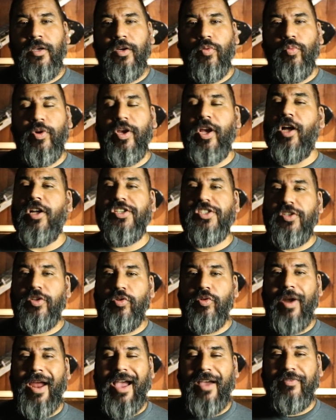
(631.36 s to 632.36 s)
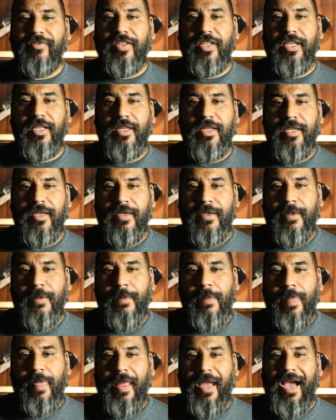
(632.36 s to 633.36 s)
We also crafted
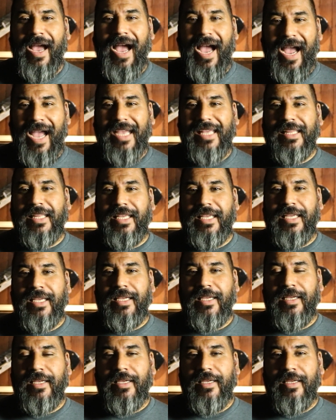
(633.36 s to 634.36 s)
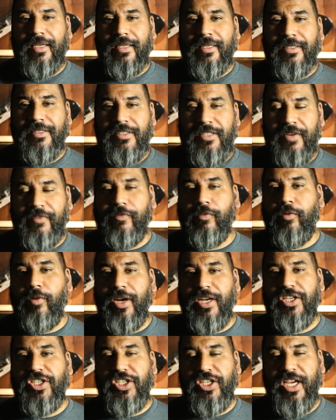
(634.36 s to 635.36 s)
a highly
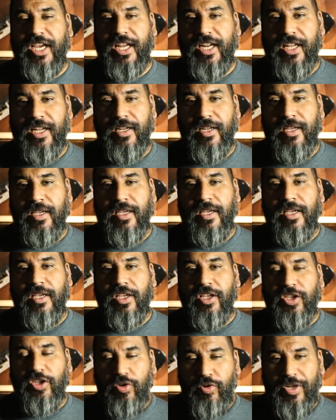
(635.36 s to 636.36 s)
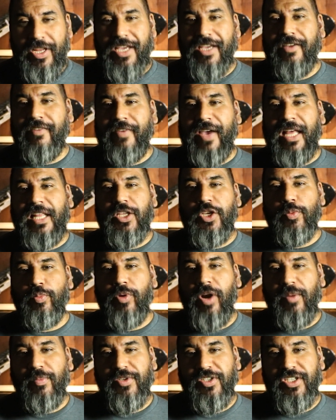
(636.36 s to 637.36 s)
differentiated, unique value
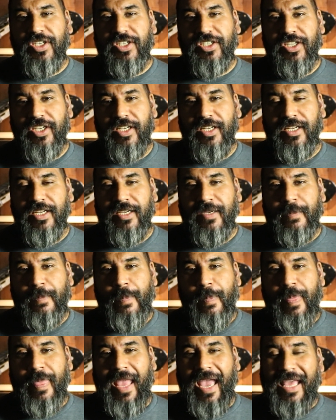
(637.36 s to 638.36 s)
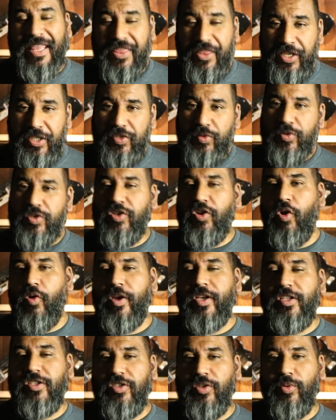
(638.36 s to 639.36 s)
proposition. And this was
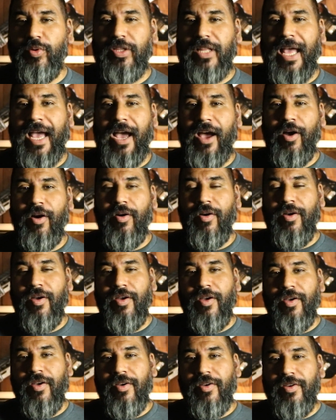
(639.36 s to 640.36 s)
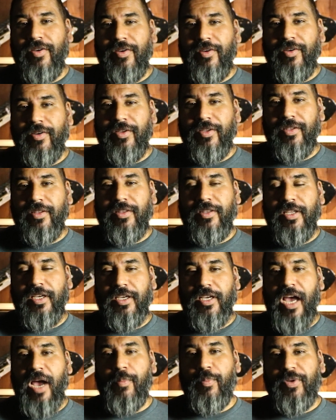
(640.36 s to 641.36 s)
going to allow the
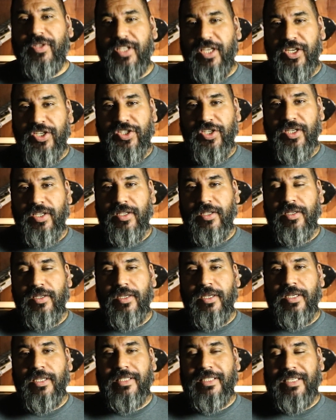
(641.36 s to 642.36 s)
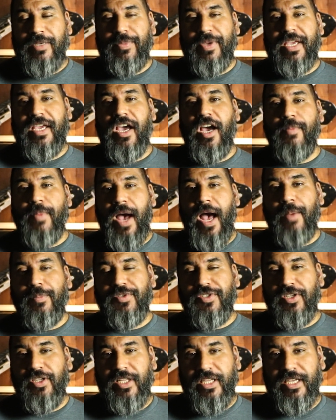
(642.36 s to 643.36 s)
competition to become
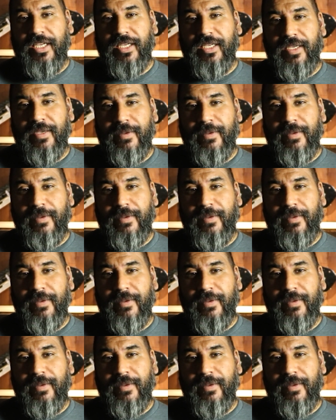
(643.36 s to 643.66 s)
obsolete.